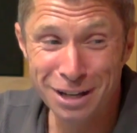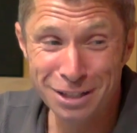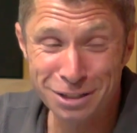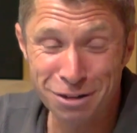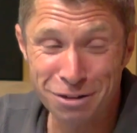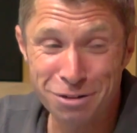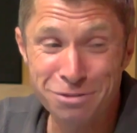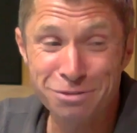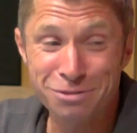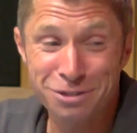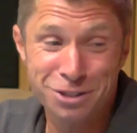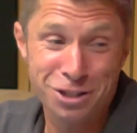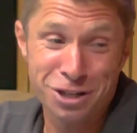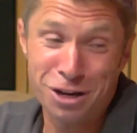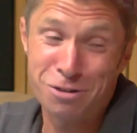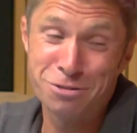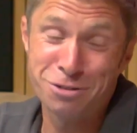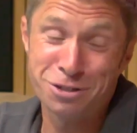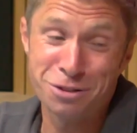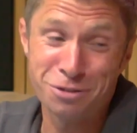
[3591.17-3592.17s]
So it
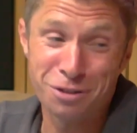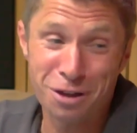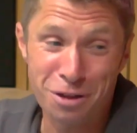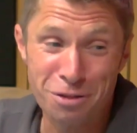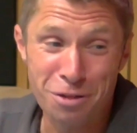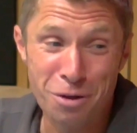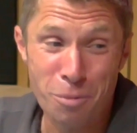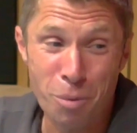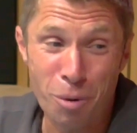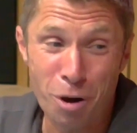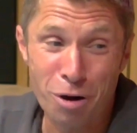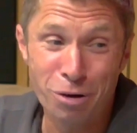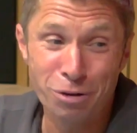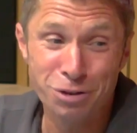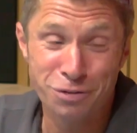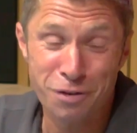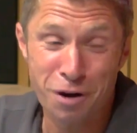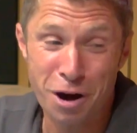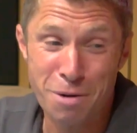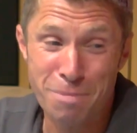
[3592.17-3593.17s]
shows you that the
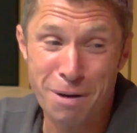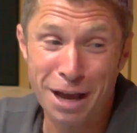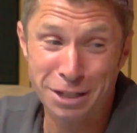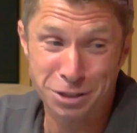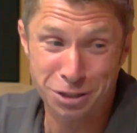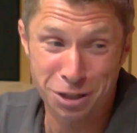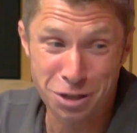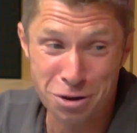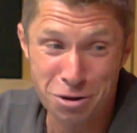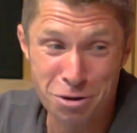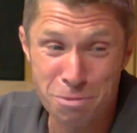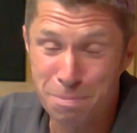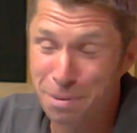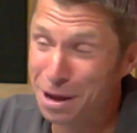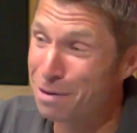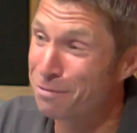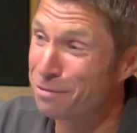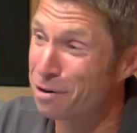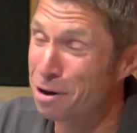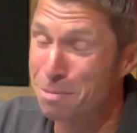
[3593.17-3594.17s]
world's very best, the
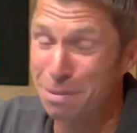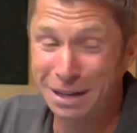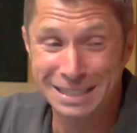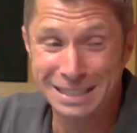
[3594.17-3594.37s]
European very best